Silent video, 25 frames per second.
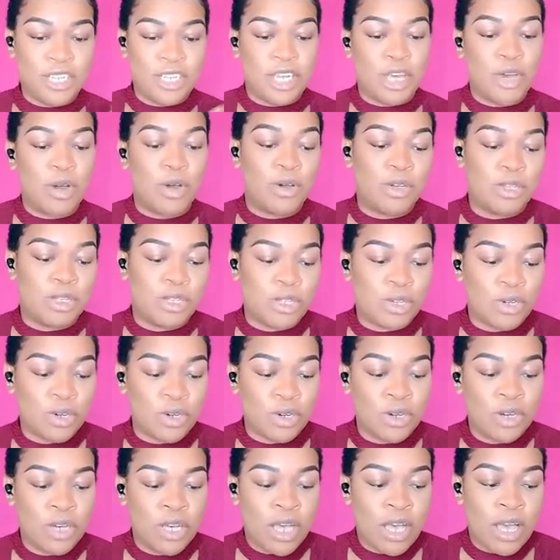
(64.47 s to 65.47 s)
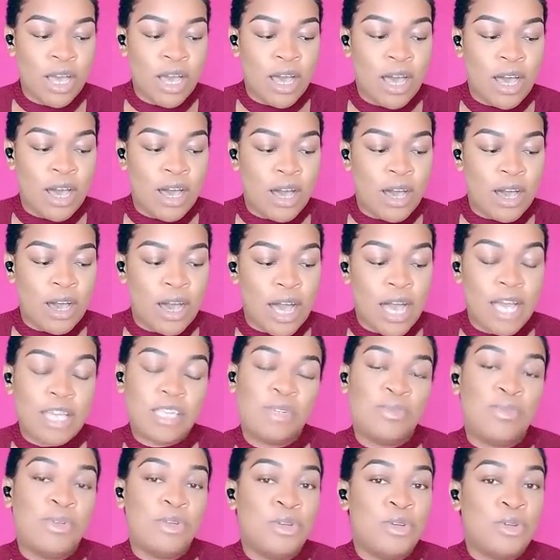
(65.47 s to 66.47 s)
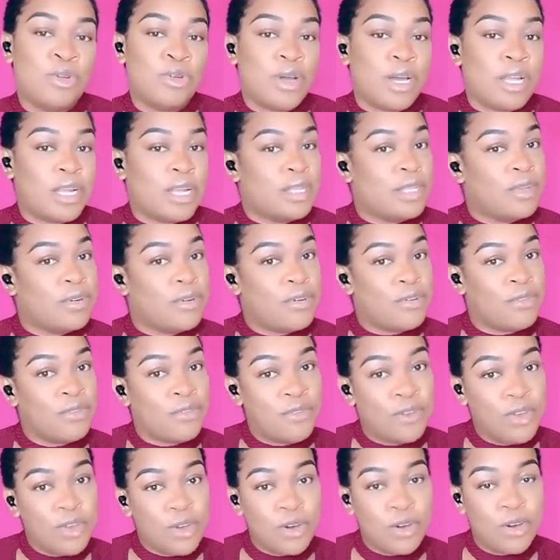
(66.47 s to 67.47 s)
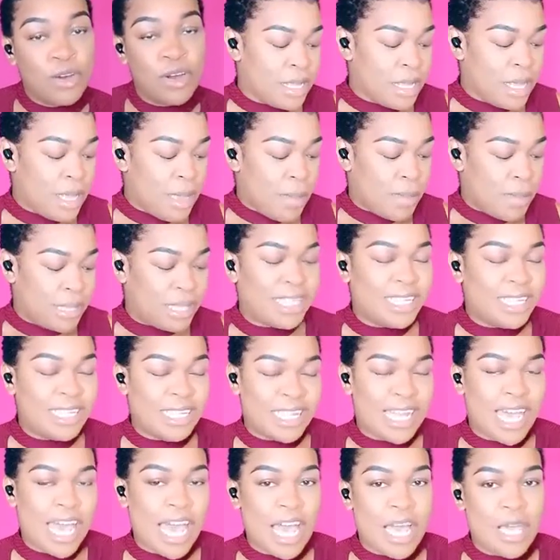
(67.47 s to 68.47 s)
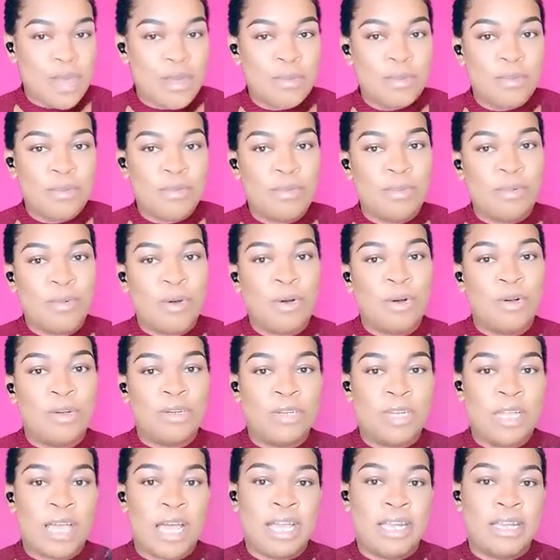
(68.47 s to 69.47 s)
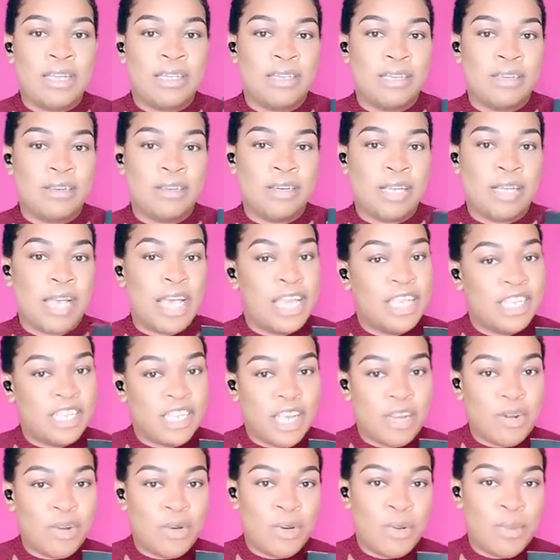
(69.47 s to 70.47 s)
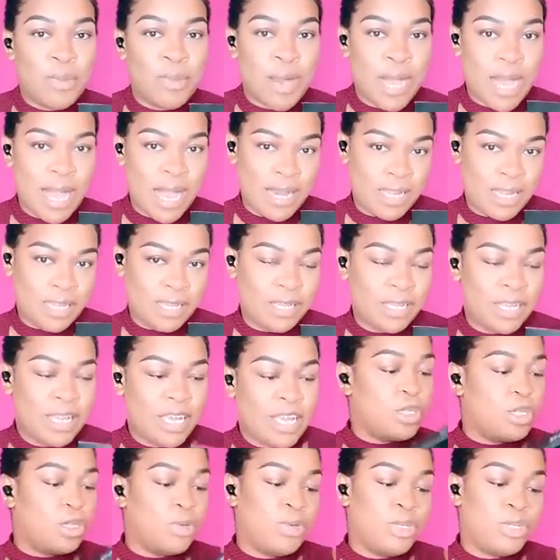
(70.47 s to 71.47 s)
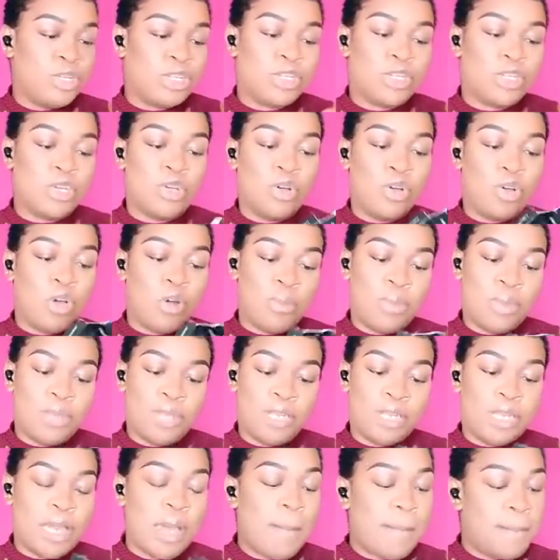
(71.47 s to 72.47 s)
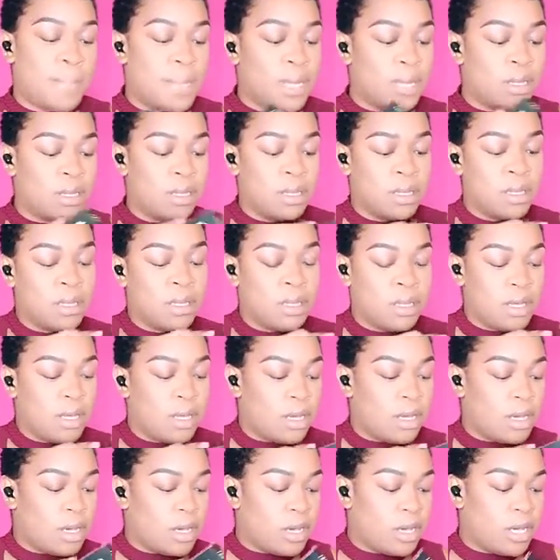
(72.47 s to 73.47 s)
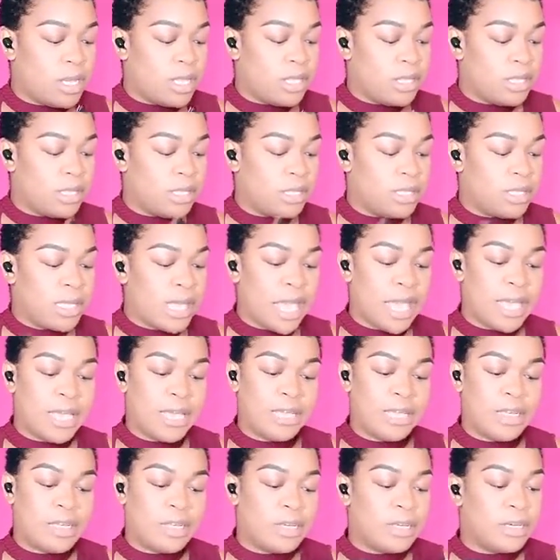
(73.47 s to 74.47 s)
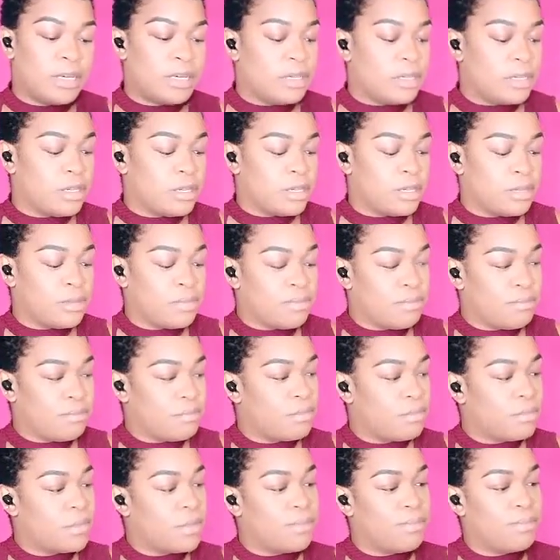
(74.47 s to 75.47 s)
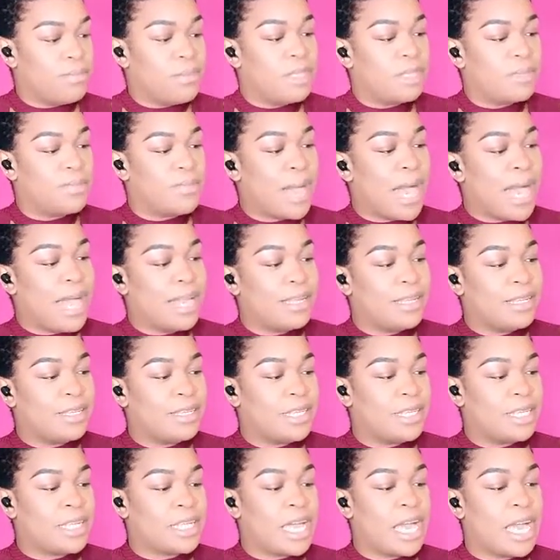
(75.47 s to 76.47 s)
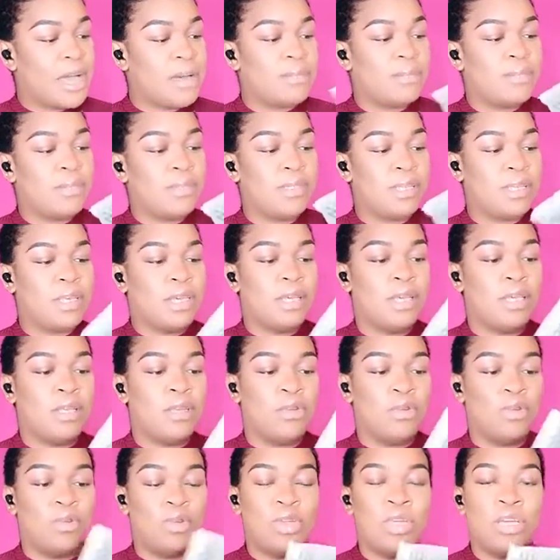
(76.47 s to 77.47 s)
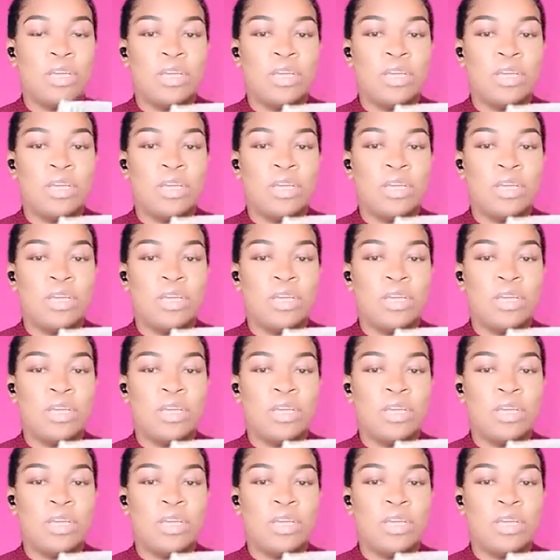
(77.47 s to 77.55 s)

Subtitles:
they also asked me to do another review, but this time on an eyeshadow palette. So we're just gonna open it up. Inside this palette, it comes in